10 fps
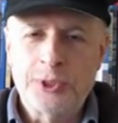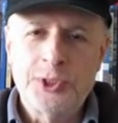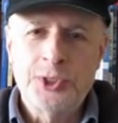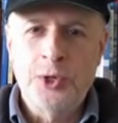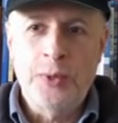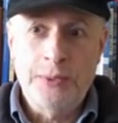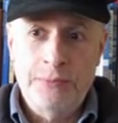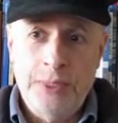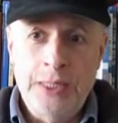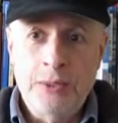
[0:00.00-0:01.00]
So
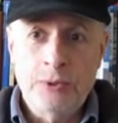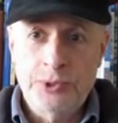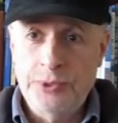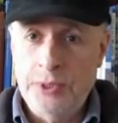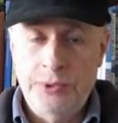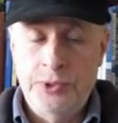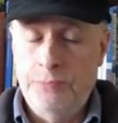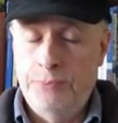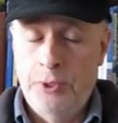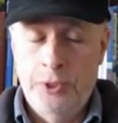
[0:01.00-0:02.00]
and also they're
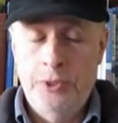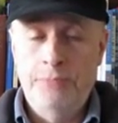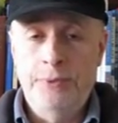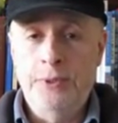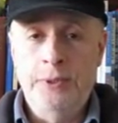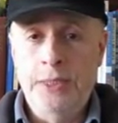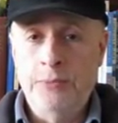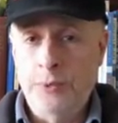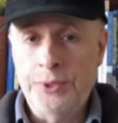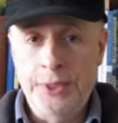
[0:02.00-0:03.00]
superb at
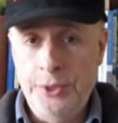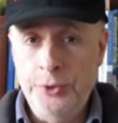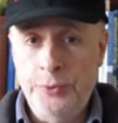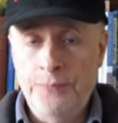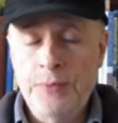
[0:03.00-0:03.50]
what they do.